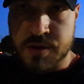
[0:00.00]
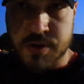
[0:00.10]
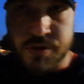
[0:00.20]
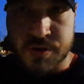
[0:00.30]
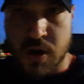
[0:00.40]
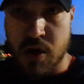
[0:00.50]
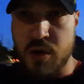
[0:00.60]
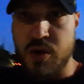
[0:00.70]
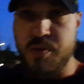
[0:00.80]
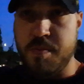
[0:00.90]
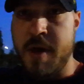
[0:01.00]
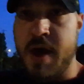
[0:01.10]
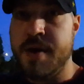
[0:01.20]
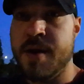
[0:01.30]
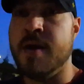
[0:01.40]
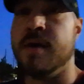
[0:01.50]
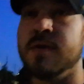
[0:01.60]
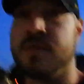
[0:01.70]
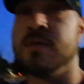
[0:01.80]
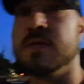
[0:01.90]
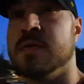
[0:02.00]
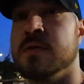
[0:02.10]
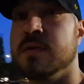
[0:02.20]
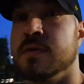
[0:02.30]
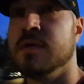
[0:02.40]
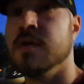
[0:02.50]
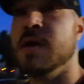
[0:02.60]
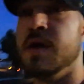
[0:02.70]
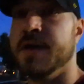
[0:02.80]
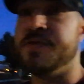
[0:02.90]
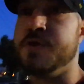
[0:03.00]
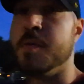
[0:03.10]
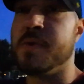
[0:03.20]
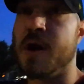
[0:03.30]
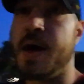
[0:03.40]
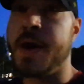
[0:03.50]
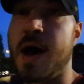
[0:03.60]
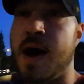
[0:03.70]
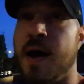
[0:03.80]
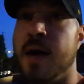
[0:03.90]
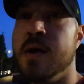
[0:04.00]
Salute, men. It's your brother,